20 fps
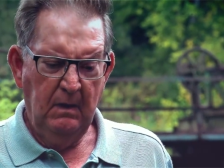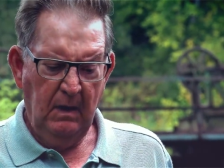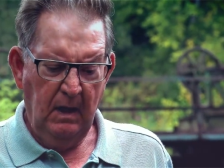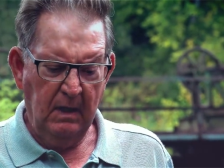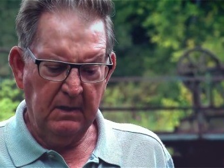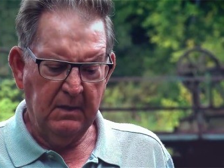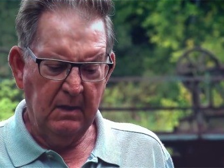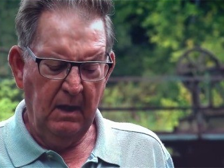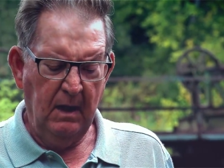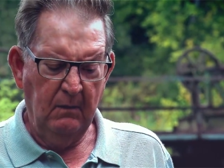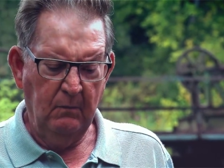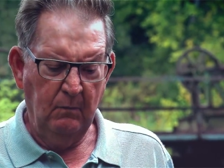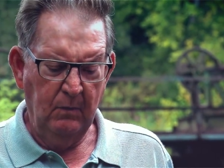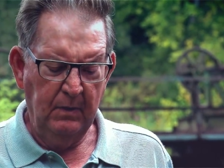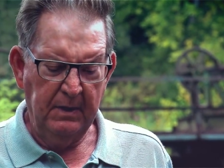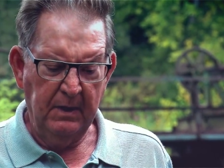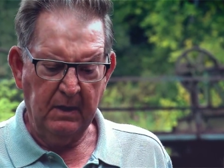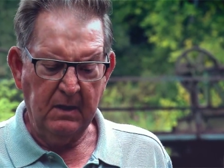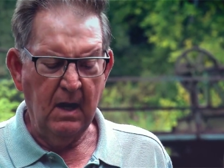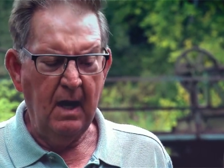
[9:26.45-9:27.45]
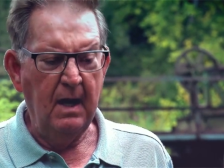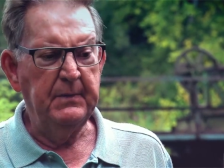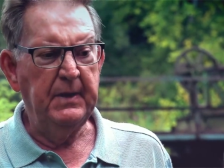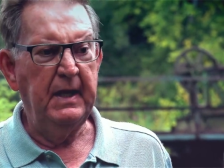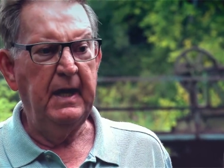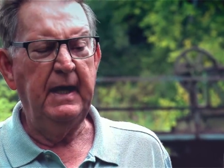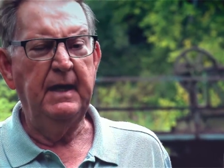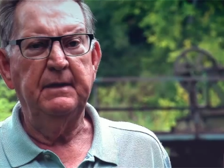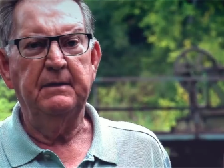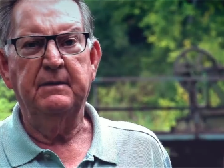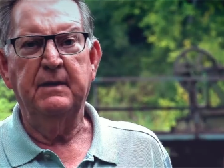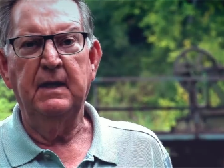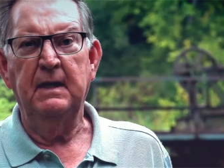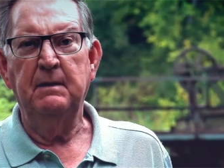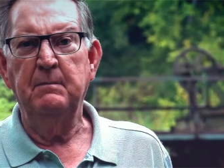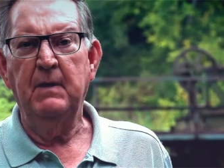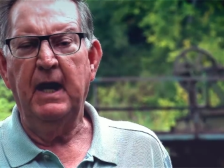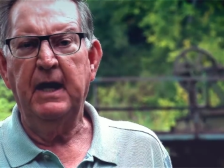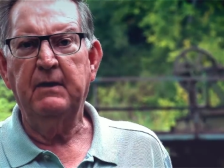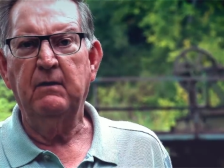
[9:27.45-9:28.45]
accommodate the
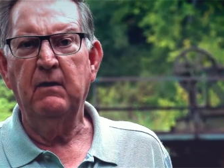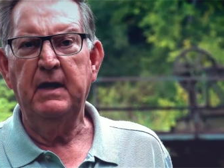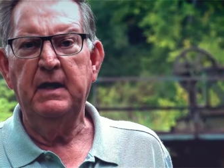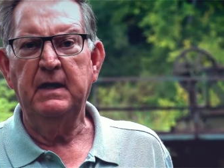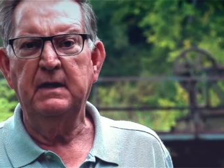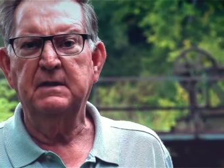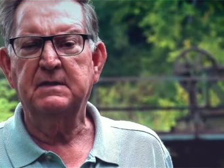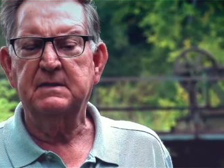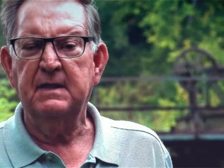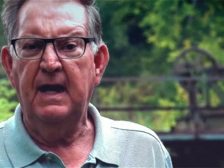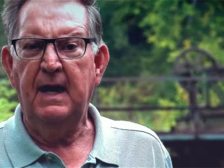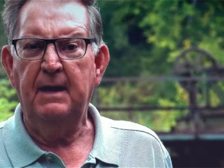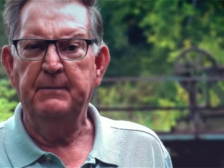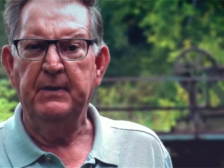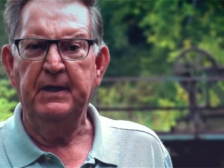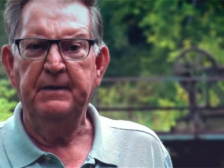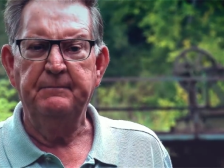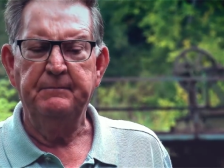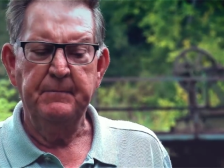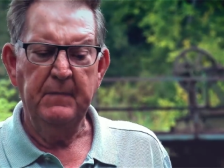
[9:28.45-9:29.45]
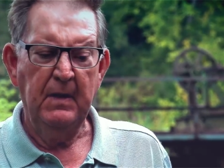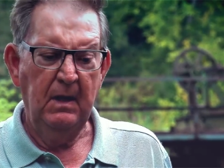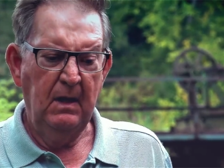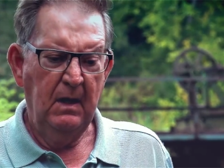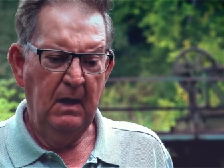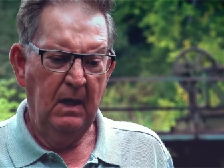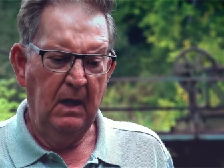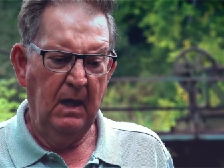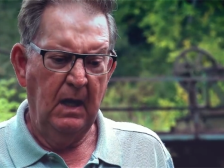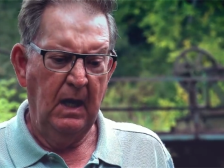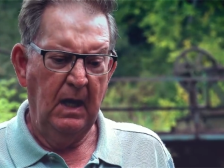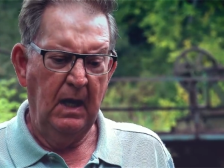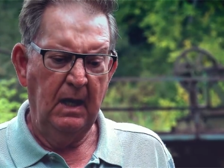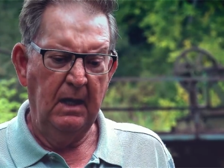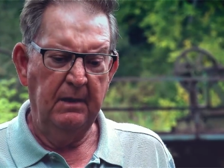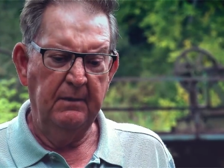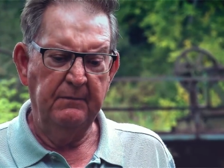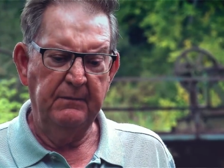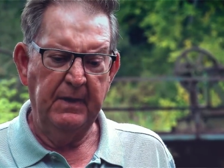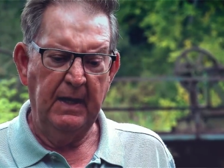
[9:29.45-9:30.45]
migrating salmon
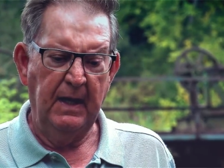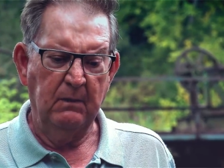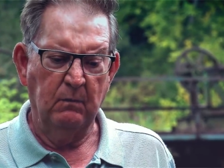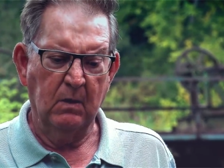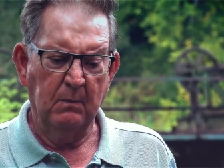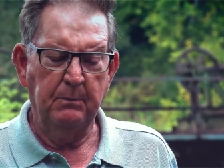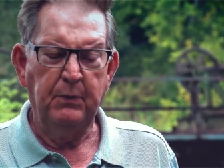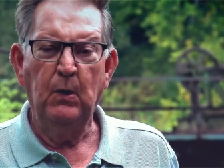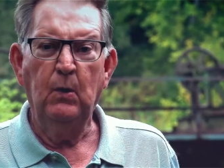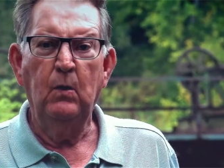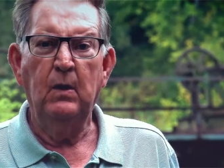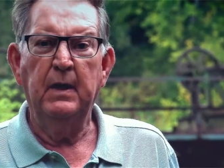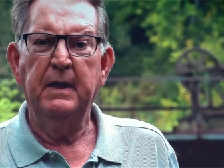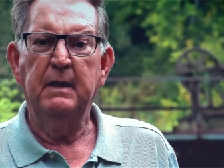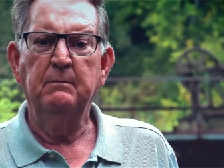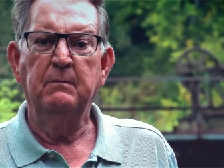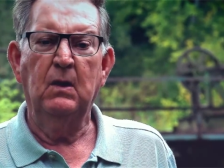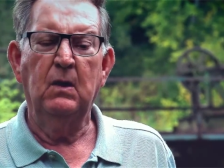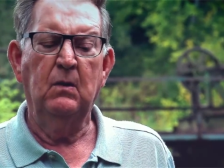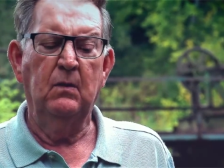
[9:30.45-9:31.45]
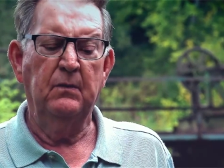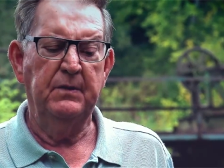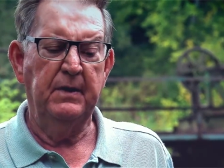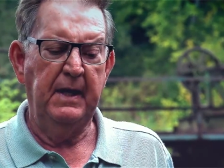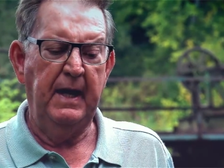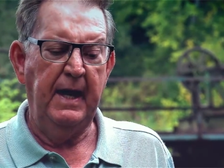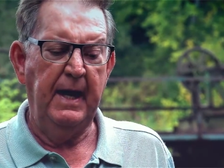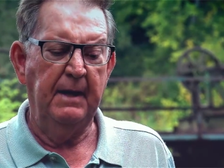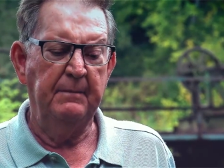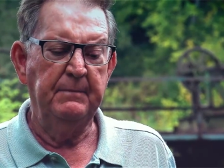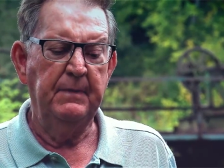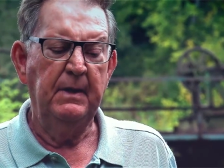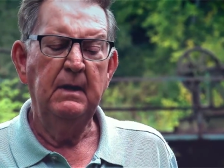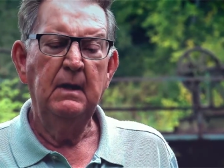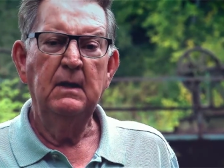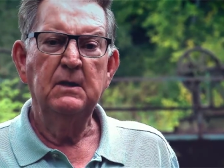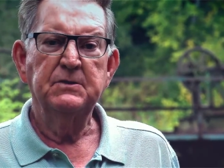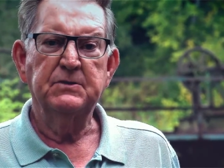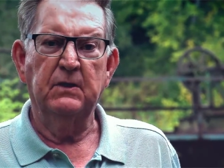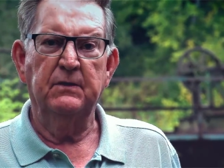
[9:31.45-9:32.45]
that were pooling below the dam,
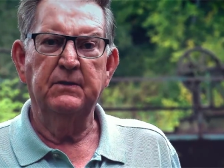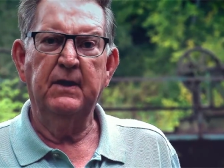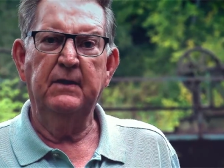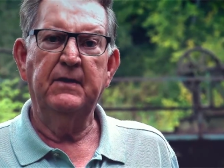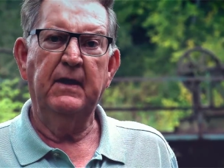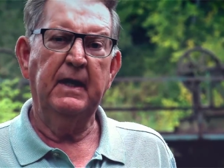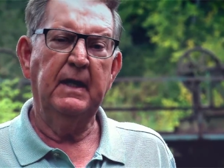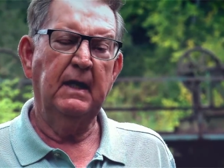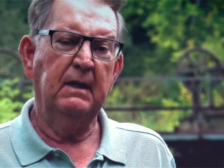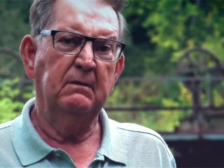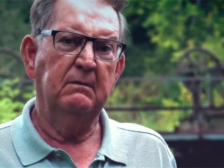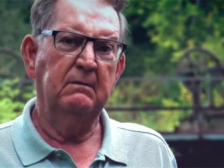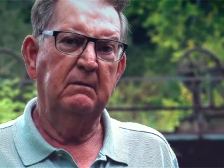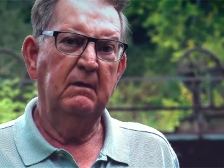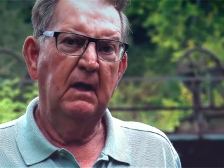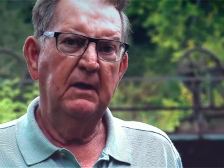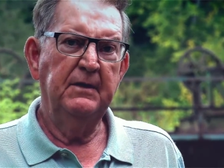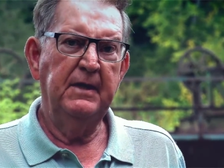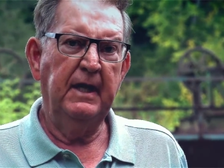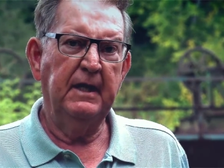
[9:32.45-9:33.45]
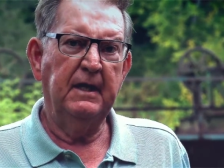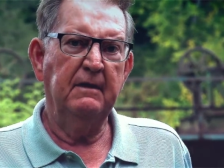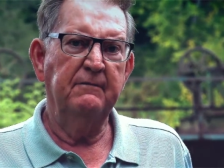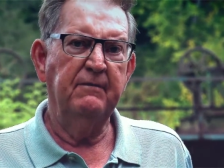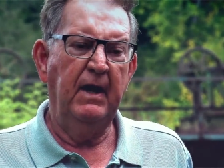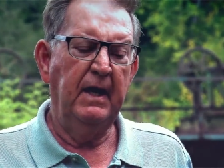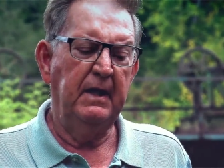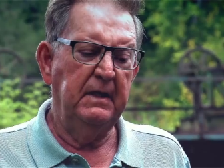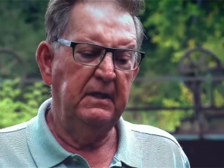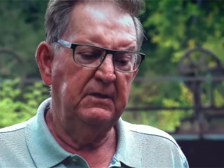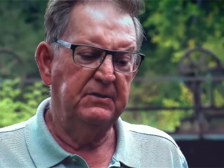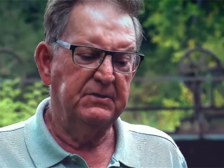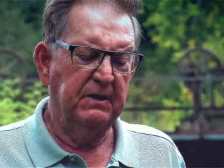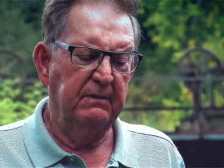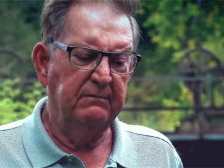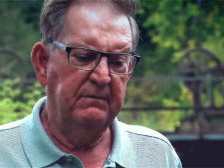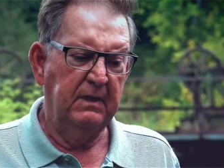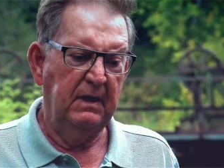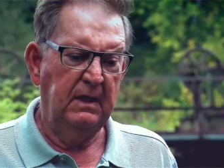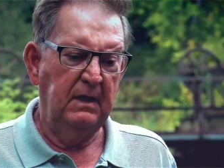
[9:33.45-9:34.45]
so that they could take advantage
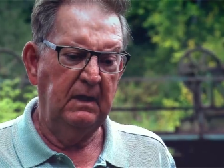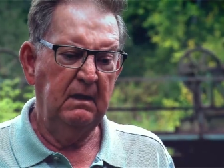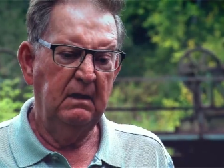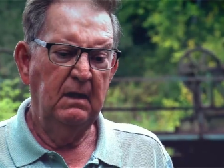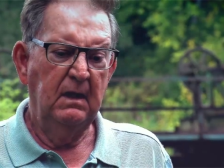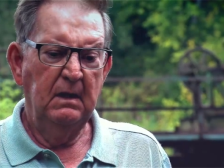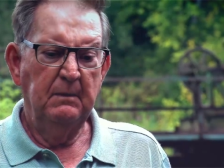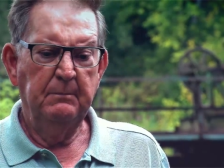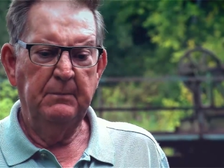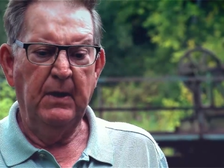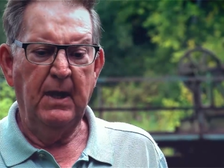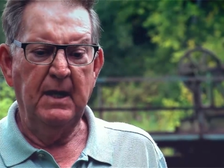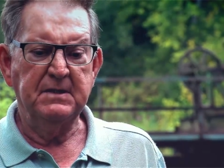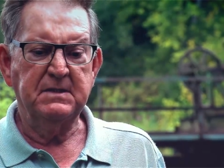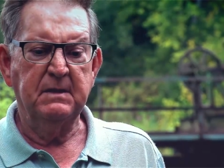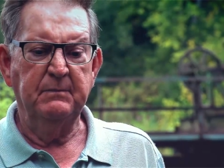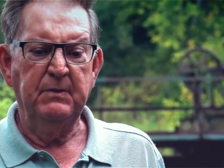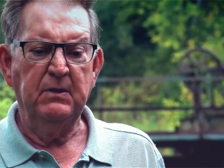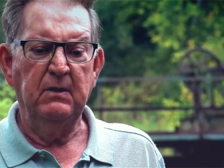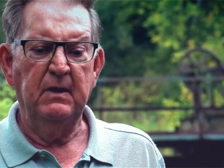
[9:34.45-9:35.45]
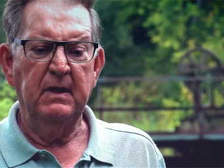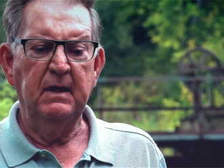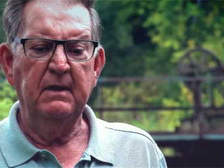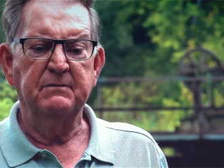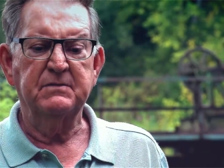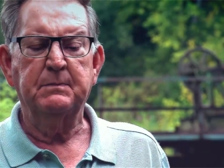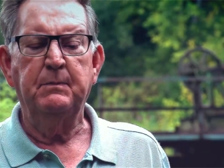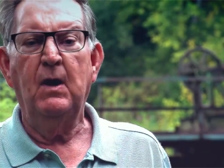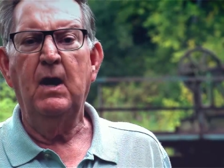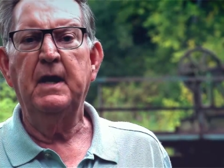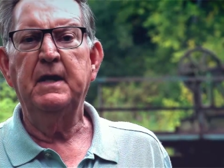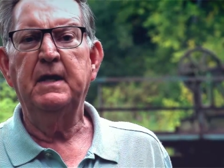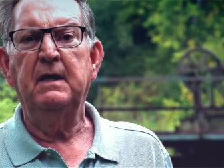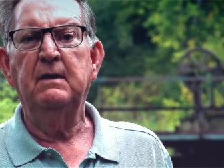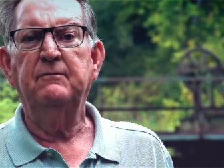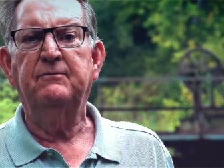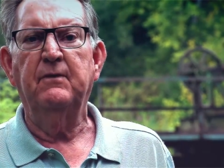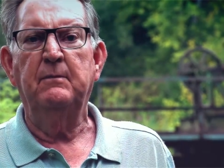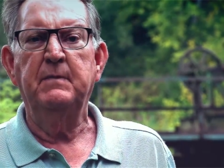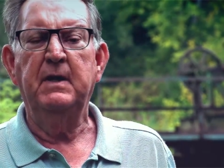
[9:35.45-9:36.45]
of the possibility of
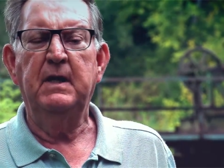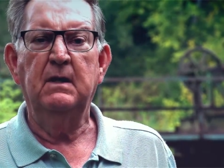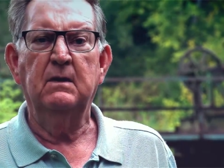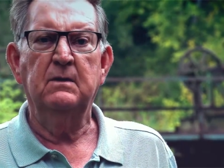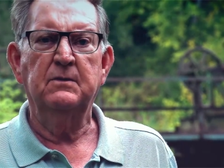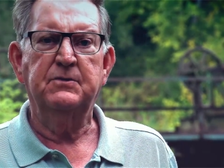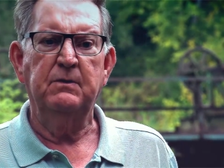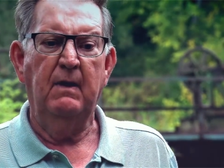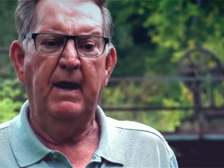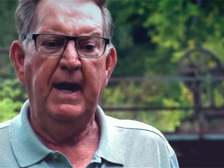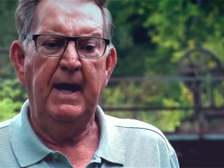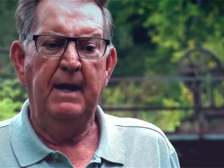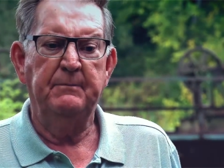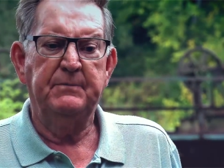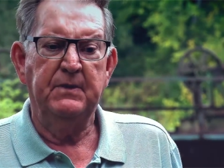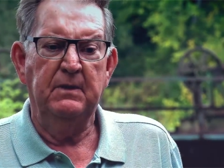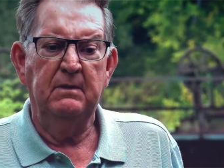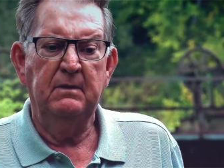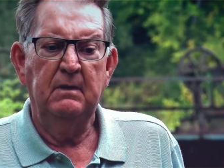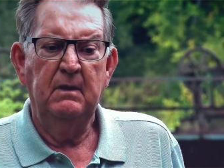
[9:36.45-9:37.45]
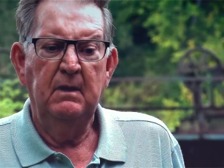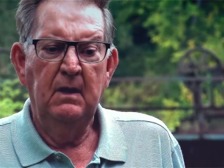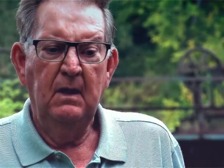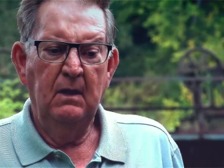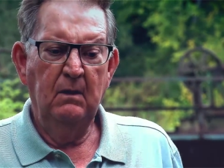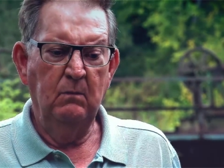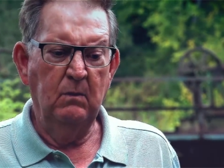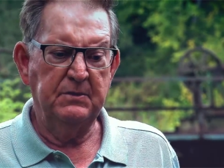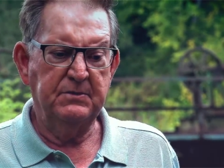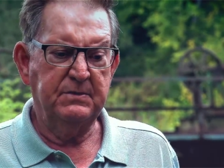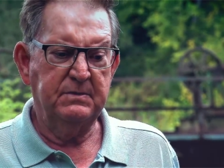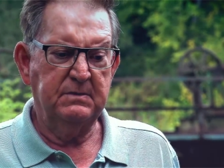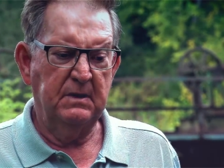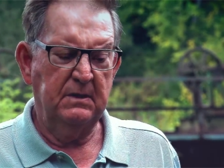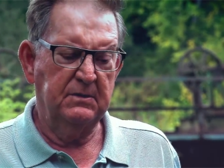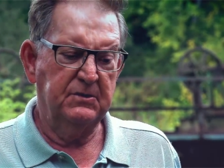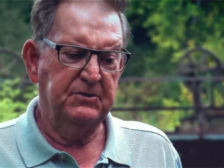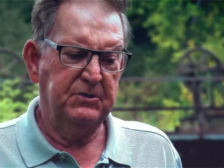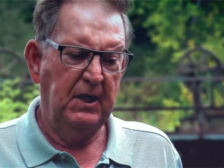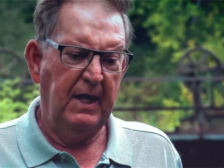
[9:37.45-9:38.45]
spawning from here to Hampton, which,
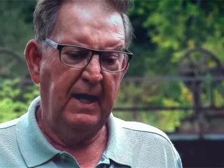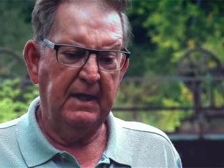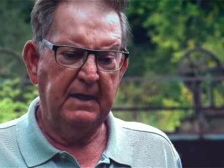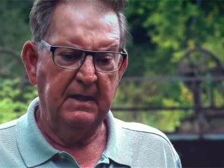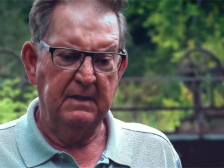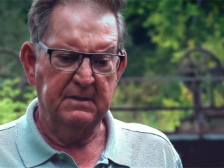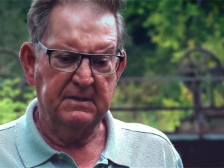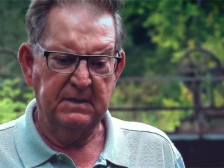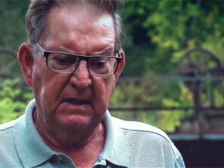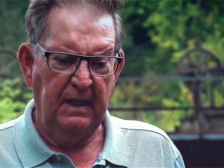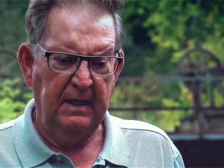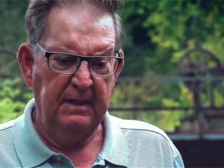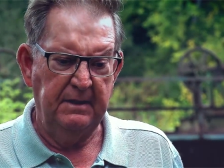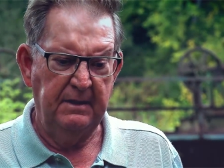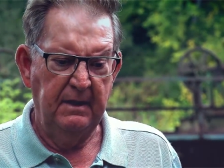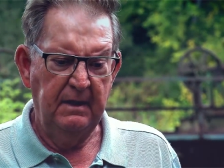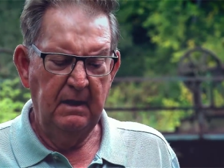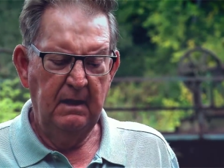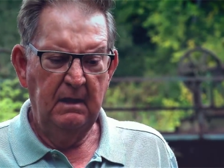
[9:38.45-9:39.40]
as Jack has said,